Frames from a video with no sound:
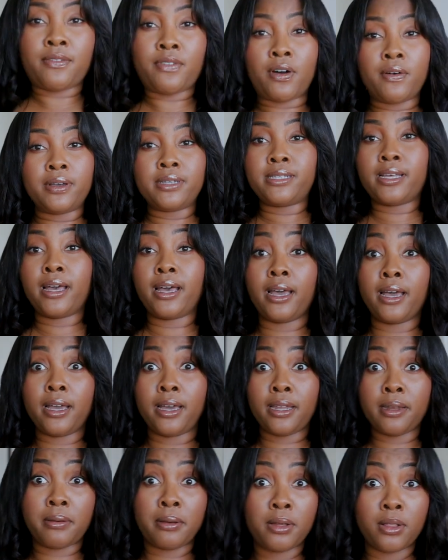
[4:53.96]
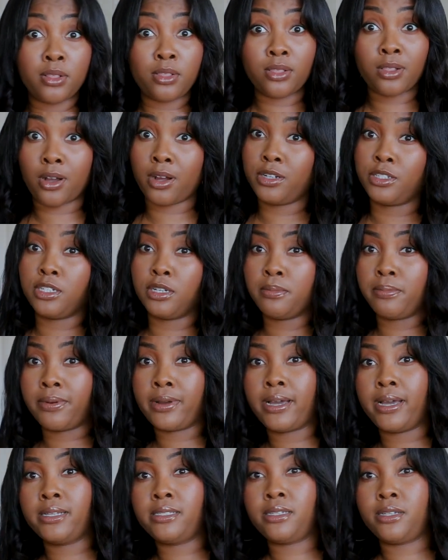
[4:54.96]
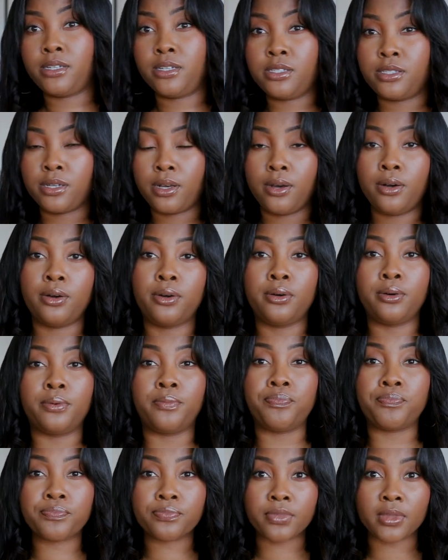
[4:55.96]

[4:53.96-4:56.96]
I've always had larger breasts, so